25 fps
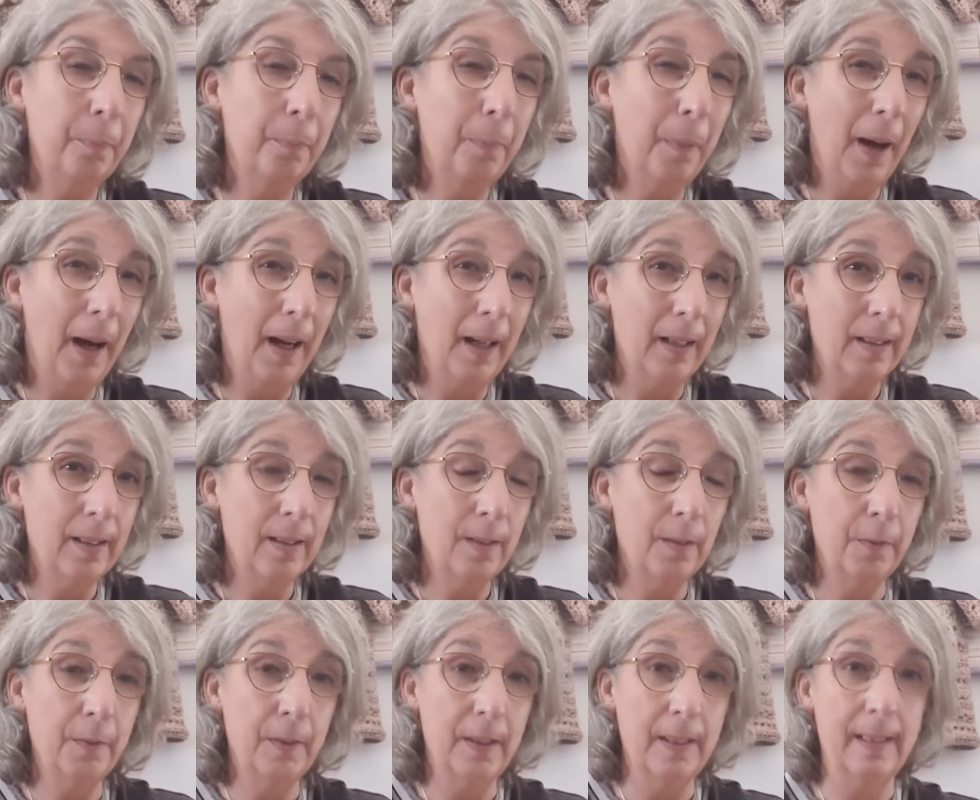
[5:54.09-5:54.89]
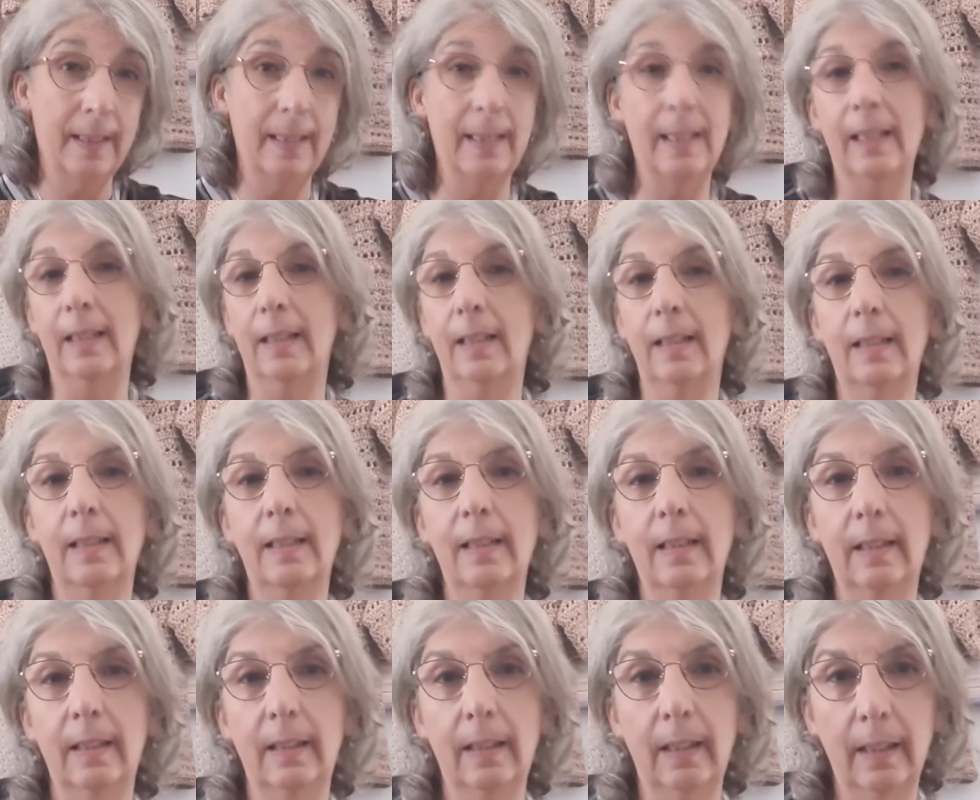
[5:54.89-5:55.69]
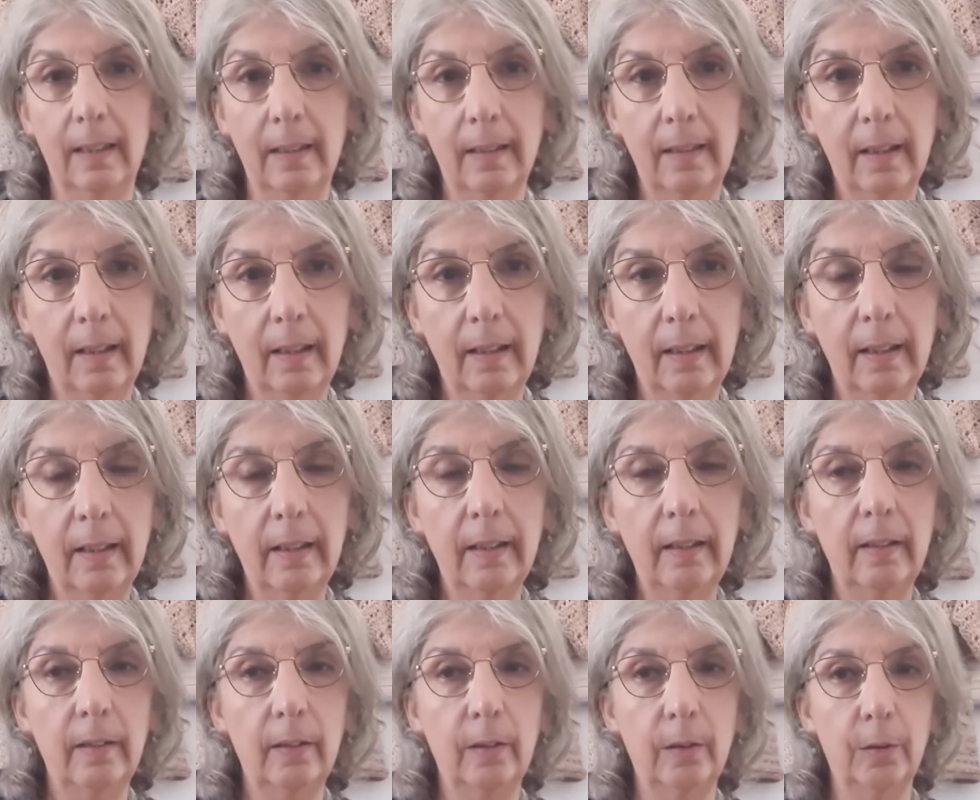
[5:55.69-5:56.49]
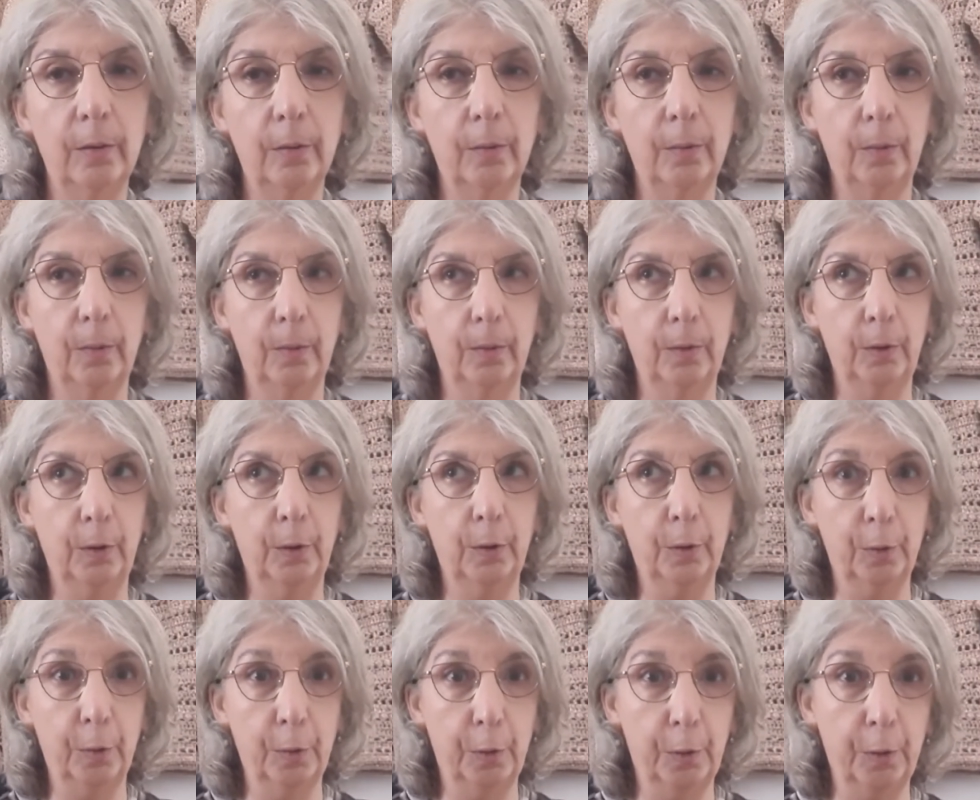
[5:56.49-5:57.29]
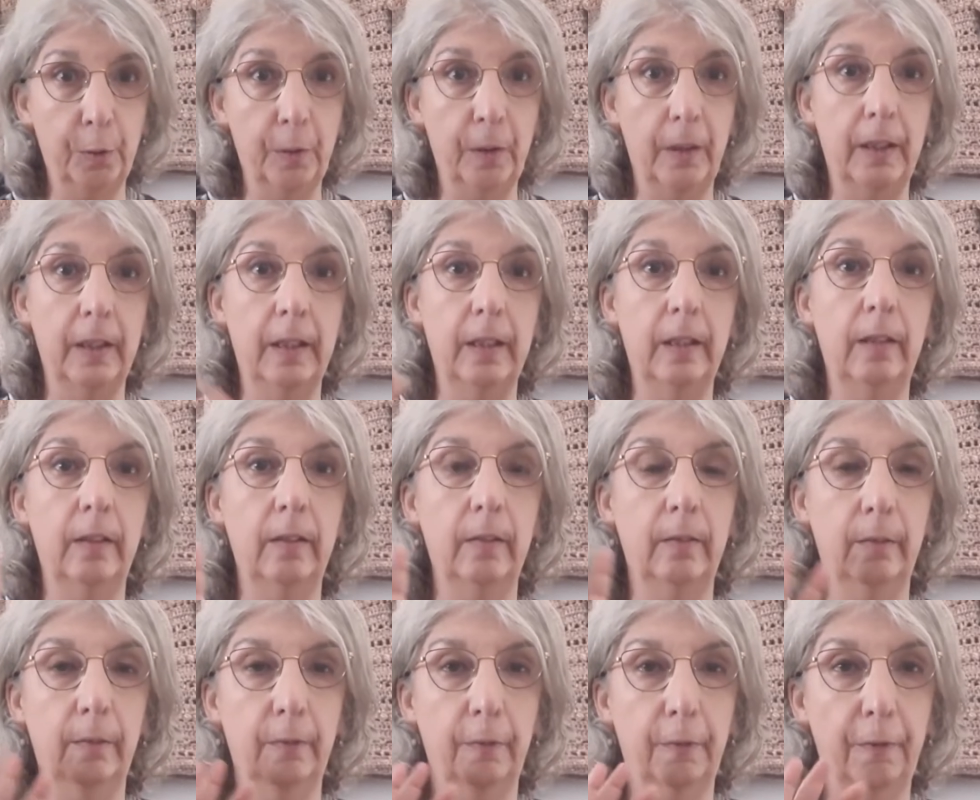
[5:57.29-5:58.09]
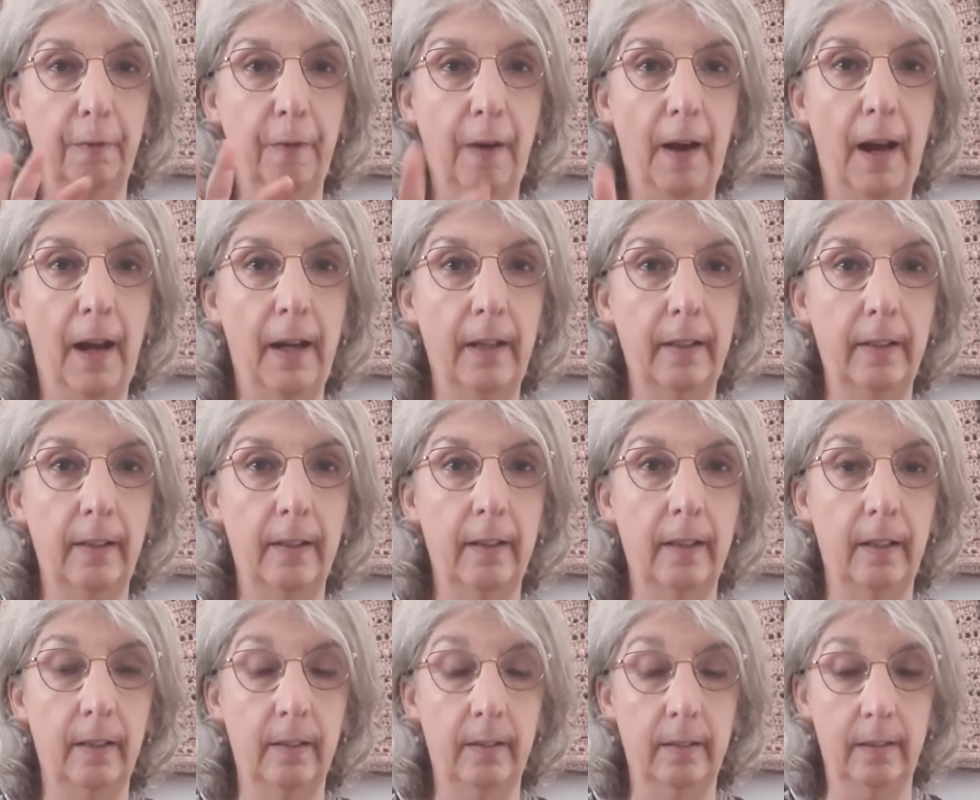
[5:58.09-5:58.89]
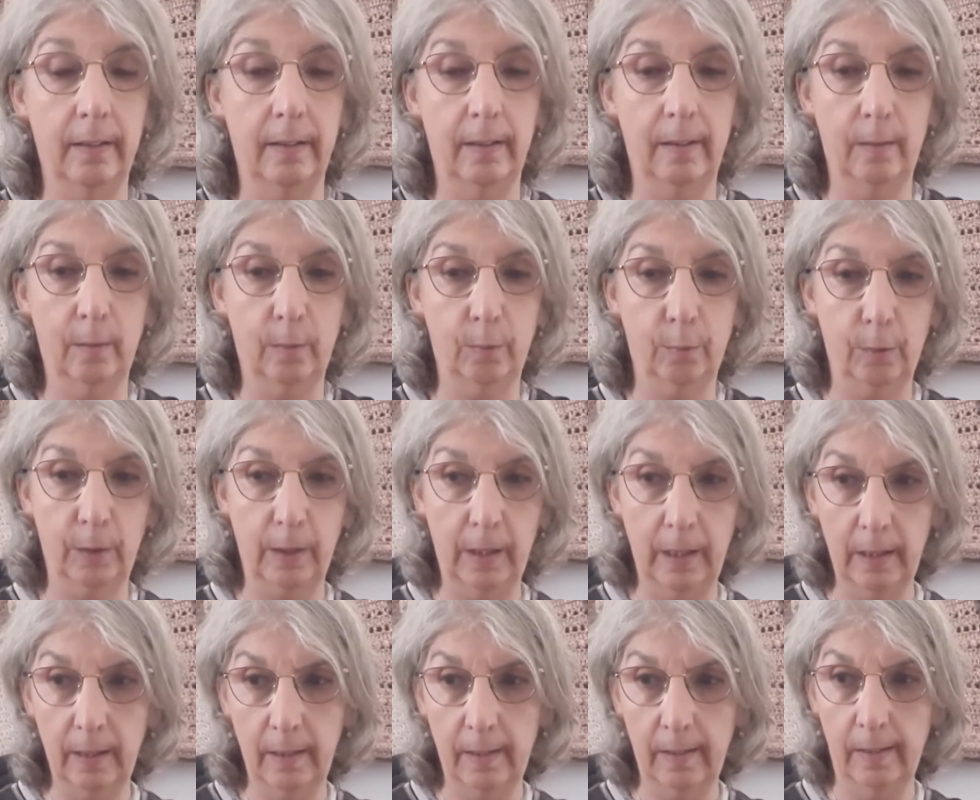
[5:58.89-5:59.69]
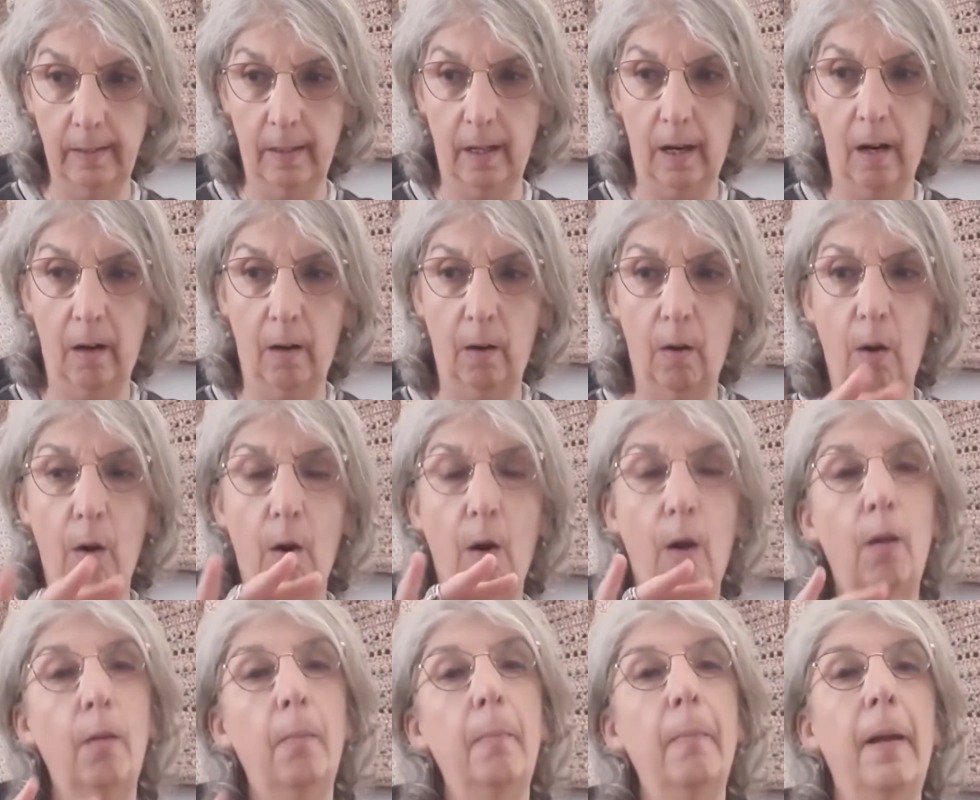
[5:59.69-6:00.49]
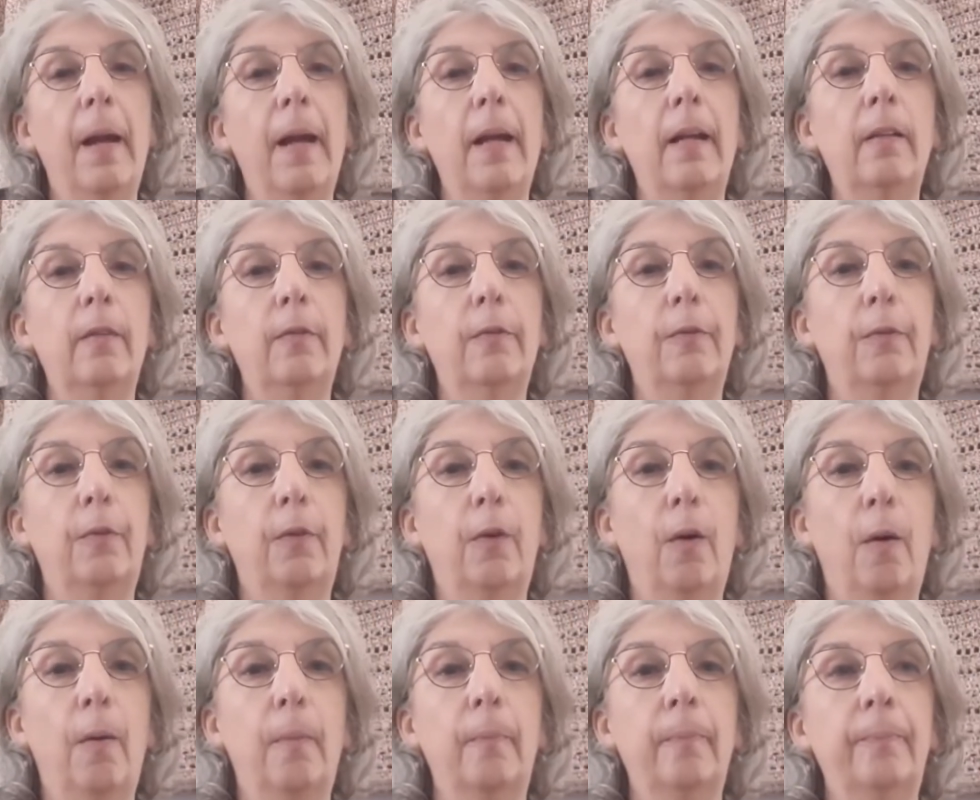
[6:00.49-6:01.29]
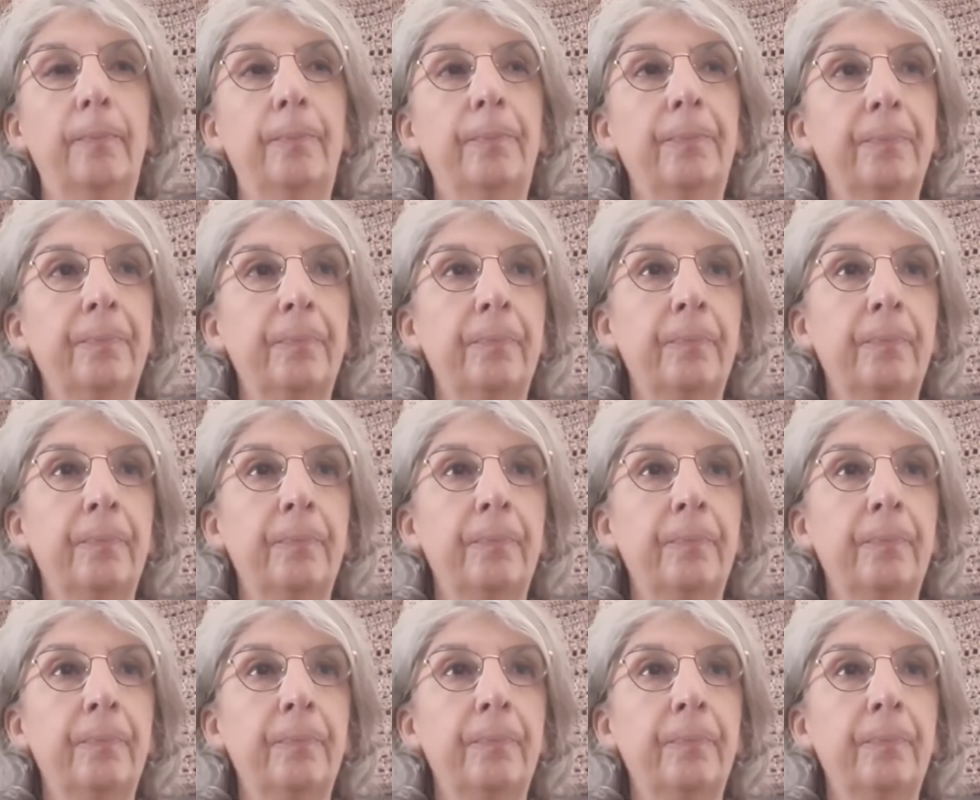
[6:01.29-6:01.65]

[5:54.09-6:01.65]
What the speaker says: parts of the cities in Italy, you usually find that the streets are all made from,